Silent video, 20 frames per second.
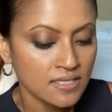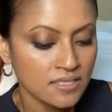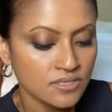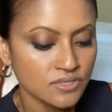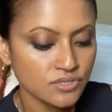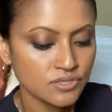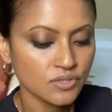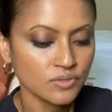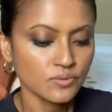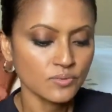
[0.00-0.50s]

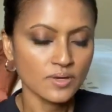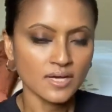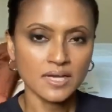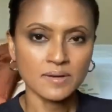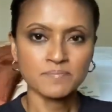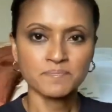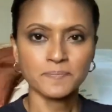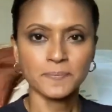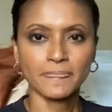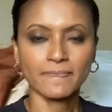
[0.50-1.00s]
So
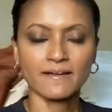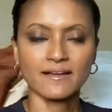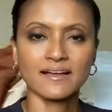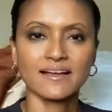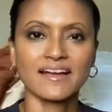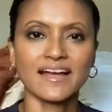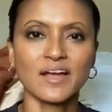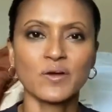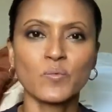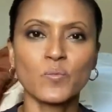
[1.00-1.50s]

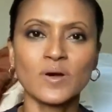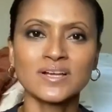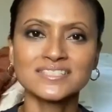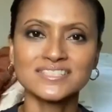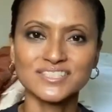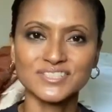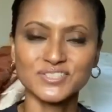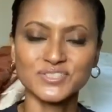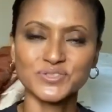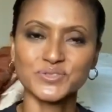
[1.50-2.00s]
I
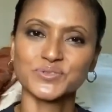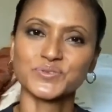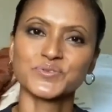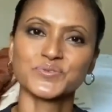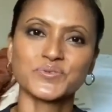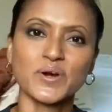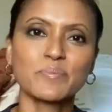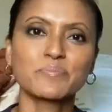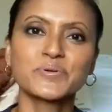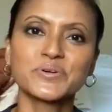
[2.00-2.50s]
wanted to
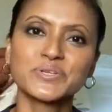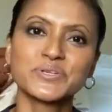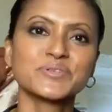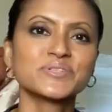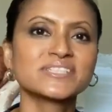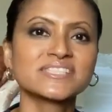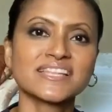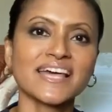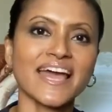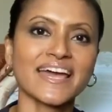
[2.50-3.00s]

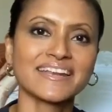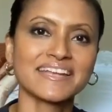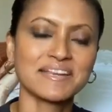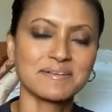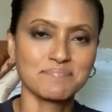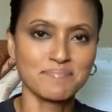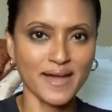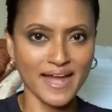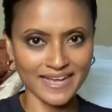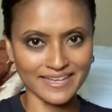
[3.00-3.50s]
reproduce that
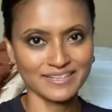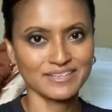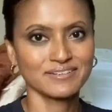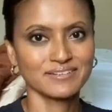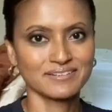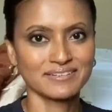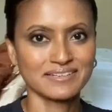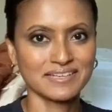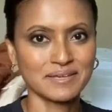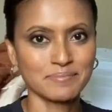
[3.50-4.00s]
in my
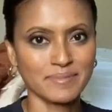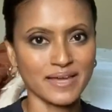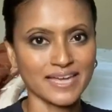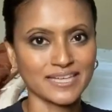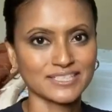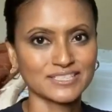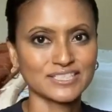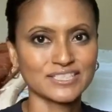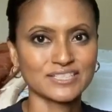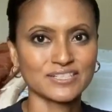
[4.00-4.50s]

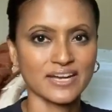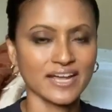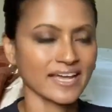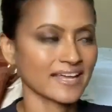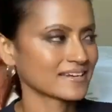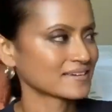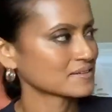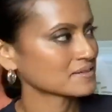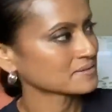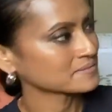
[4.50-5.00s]
image,
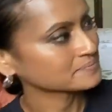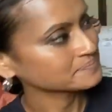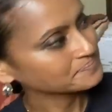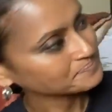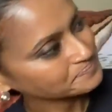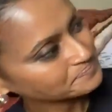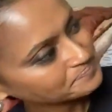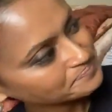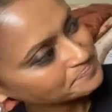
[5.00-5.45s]
and